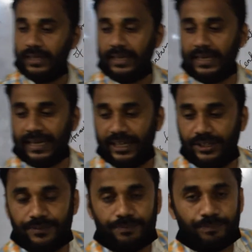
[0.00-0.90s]

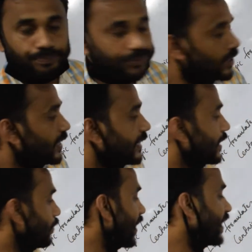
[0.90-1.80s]
again
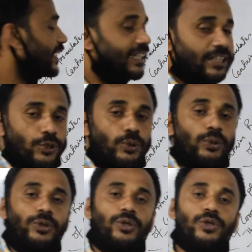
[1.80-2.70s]
divided into
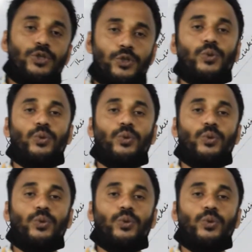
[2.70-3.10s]
two.